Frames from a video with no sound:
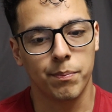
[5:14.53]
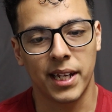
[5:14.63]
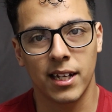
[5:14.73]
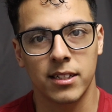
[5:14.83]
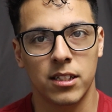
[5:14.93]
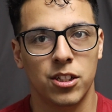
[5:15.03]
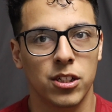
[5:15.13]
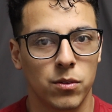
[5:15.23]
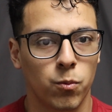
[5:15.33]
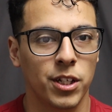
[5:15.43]
because it's
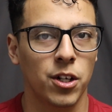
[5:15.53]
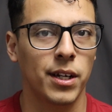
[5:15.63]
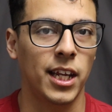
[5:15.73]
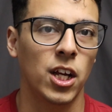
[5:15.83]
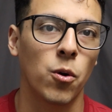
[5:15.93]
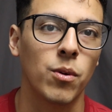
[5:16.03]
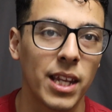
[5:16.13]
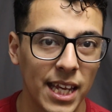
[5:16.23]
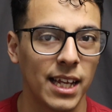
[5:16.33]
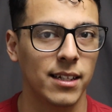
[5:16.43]
just what your ego
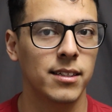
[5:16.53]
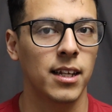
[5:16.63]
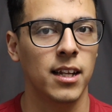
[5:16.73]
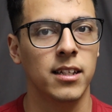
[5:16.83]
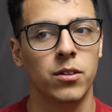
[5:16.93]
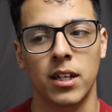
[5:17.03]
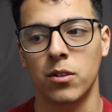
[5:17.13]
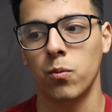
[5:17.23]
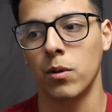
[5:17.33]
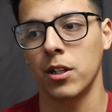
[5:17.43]
needs, and
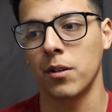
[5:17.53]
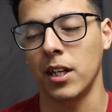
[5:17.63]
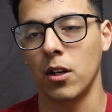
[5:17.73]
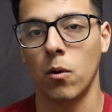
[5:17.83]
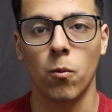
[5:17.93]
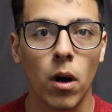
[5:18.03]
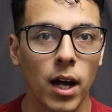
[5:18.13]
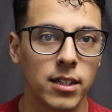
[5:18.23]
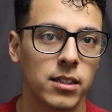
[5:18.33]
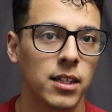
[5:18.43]
it's what your ego wants.